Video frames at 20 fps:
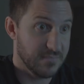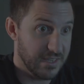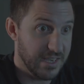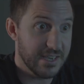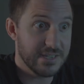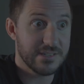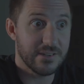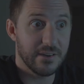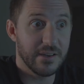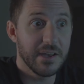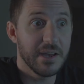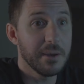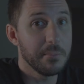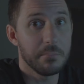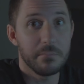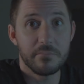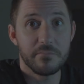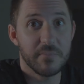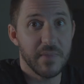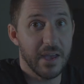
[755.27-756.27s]
Yes, I
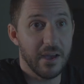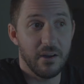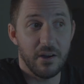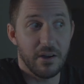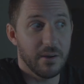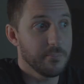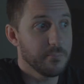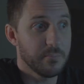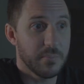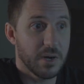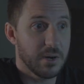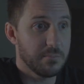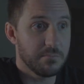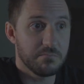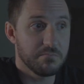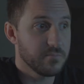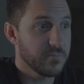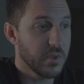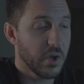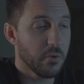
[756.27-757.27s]
am. Now,
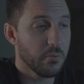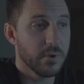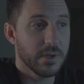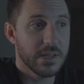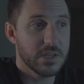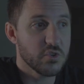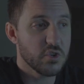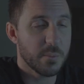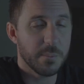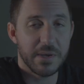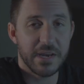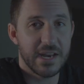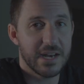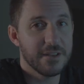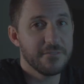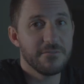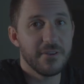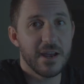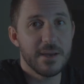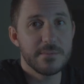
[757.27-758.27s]
I'm not really dropping
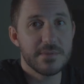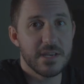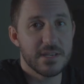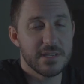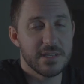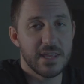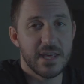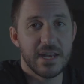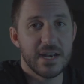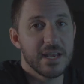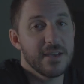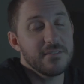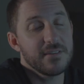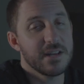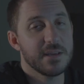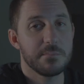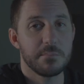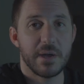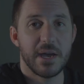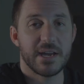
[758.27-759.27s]
any frames under that,
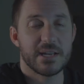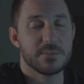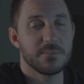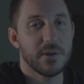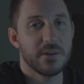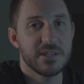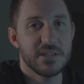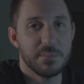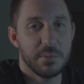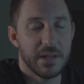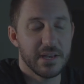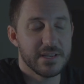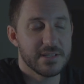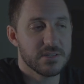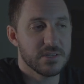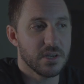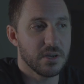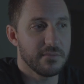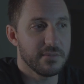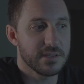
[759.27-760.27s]
even in packed multiplayer
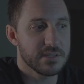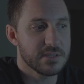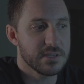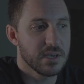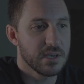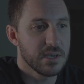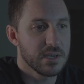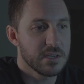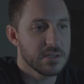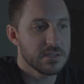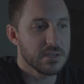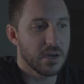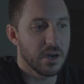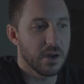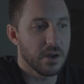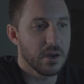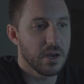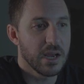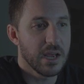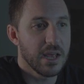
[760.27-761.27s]
servers.
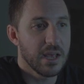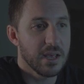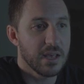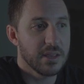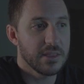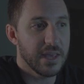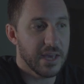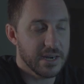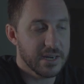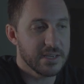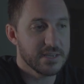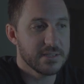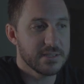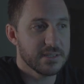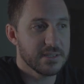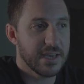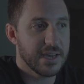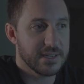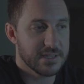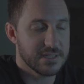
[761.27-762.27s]
So that
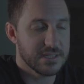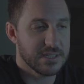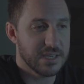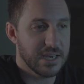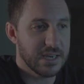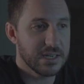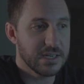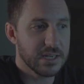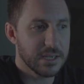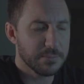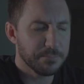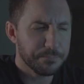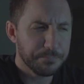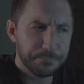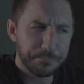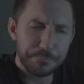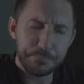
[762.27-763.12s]
is outstanding.